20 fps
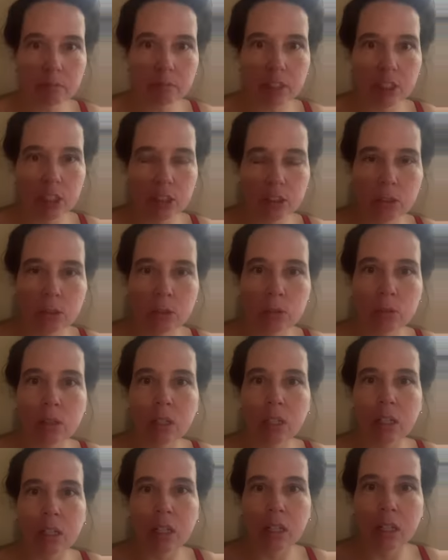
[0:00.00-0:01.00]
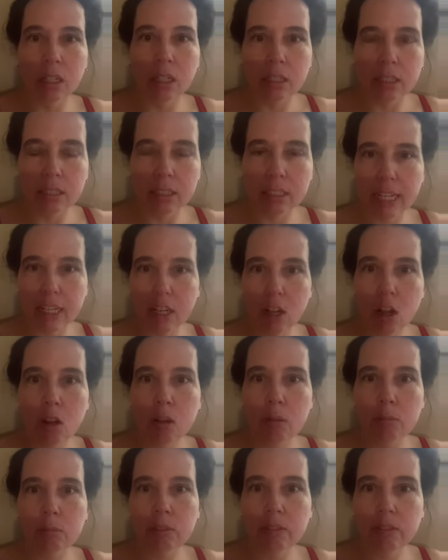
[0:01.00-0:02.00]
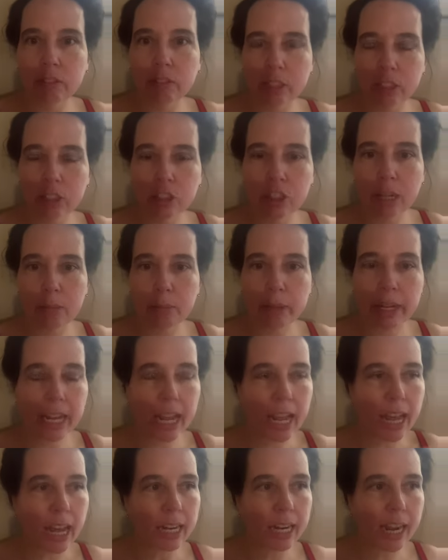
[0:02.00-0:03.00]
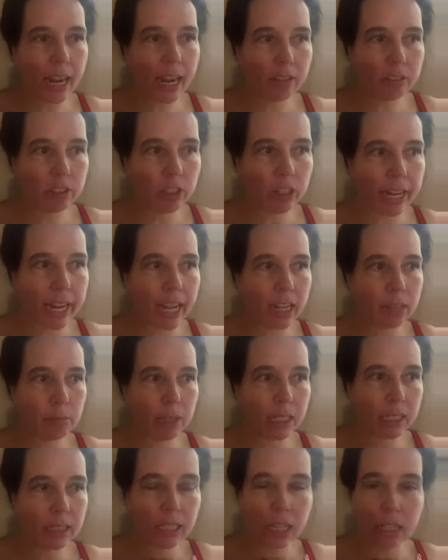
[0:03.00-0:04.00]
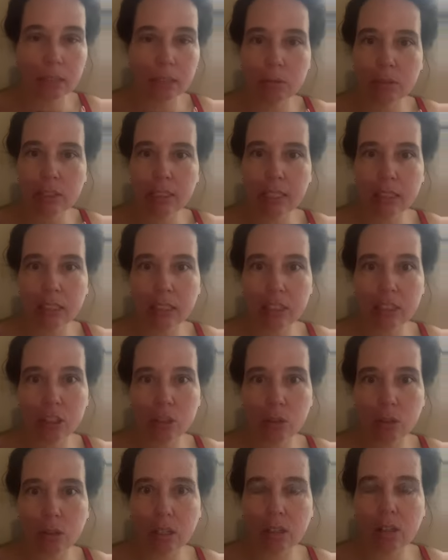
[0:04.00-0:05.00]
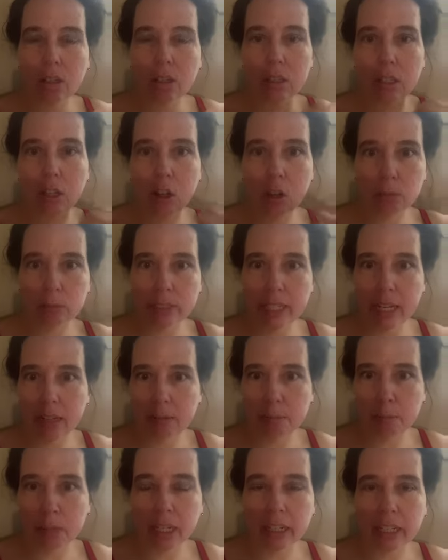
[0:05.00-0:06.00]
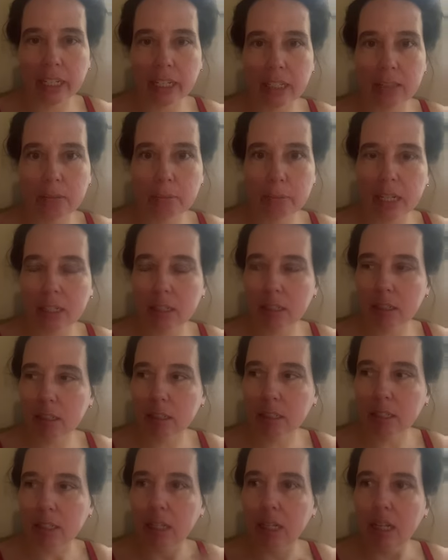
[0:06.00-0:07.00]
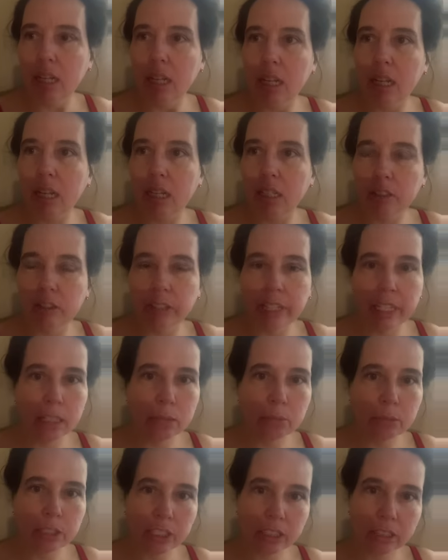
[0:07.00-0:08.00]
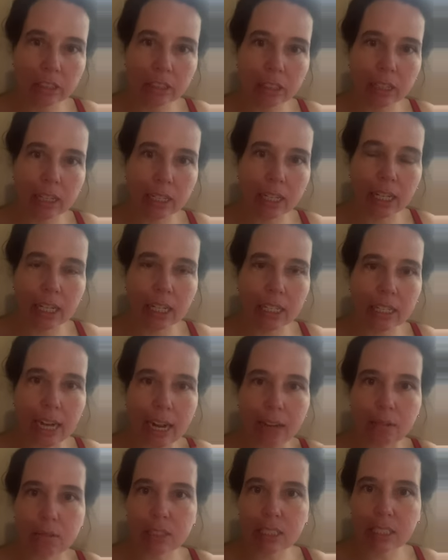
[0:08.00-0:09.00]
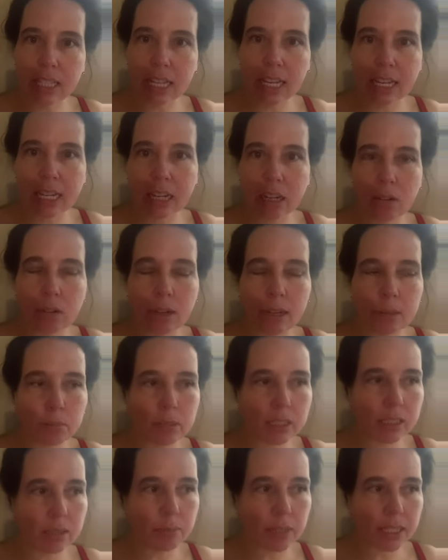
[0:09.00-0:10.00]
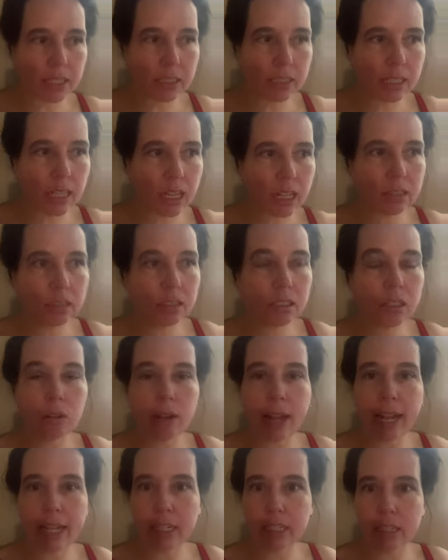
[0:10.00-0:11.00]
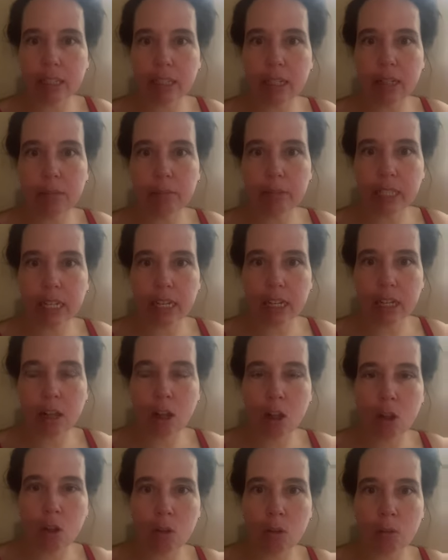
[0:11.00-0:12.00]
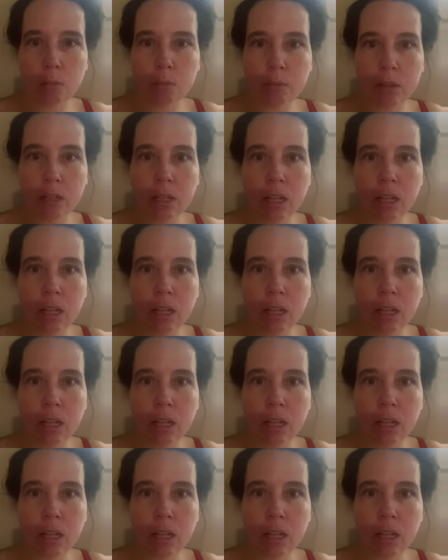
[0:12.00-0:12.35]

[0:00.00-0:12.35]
to stay home, the first job I had after I had my son was at this store called the Hometown Market in Penacook, New Hampshire. And I was like, oh, I miss my son. So I ended up staying home.